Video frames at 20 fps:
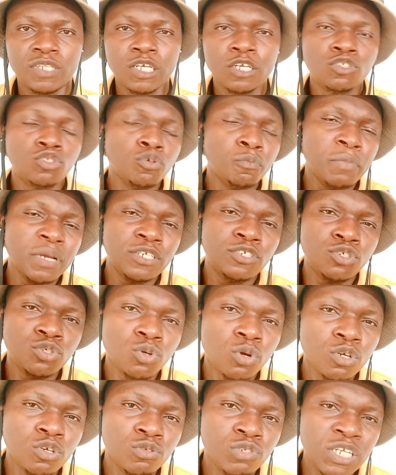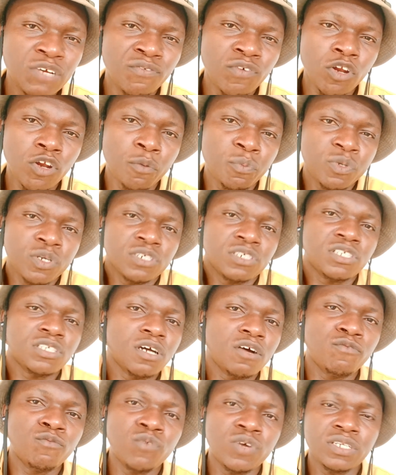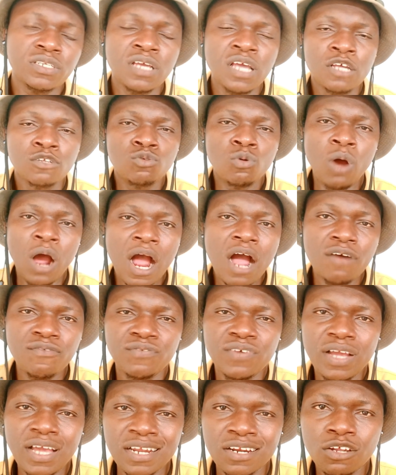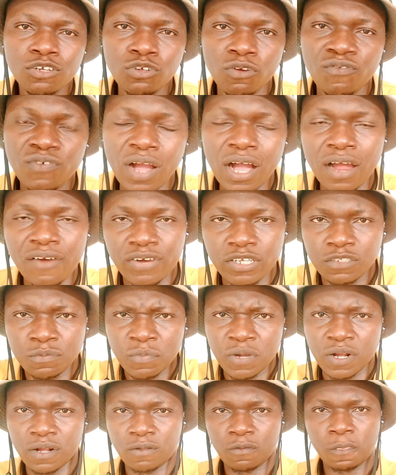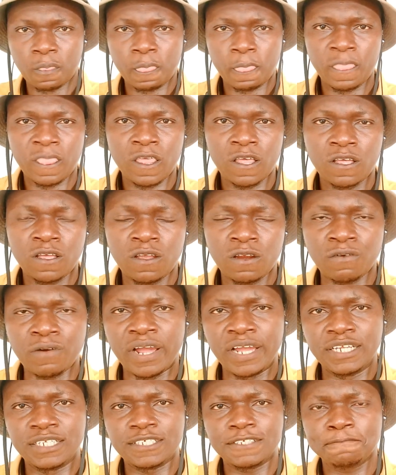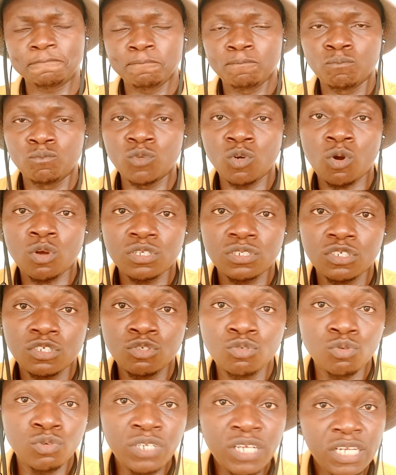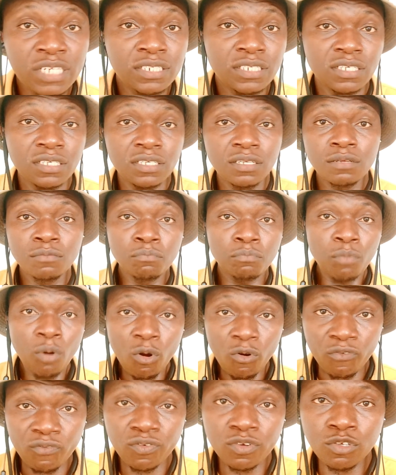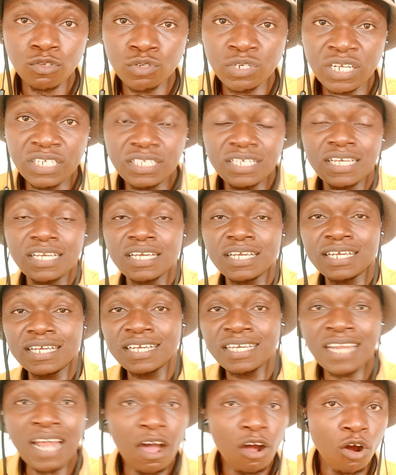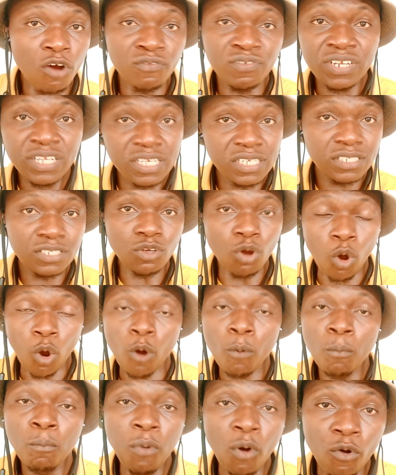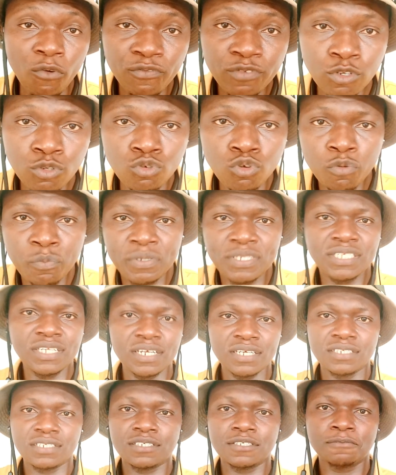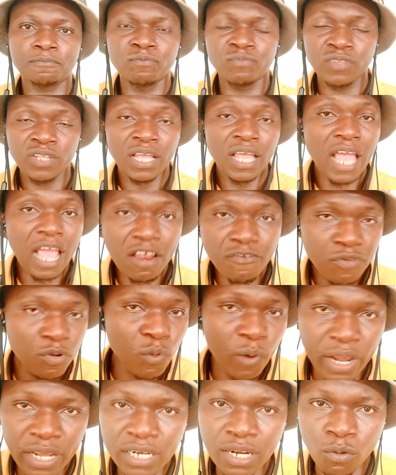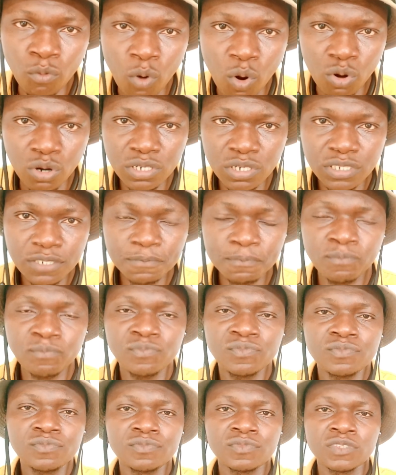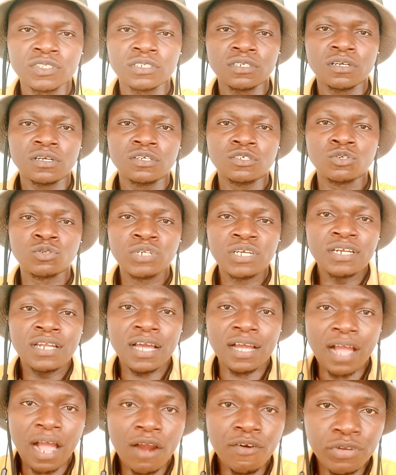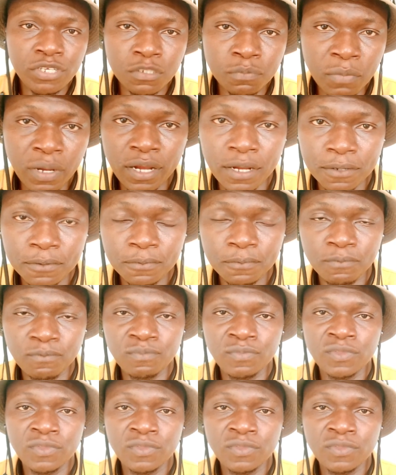you should make sure you develop yourself with, to have a lot of charisma, right? Because you need both. You need either of these or both to do business. Everywhere in the world, you need the charisma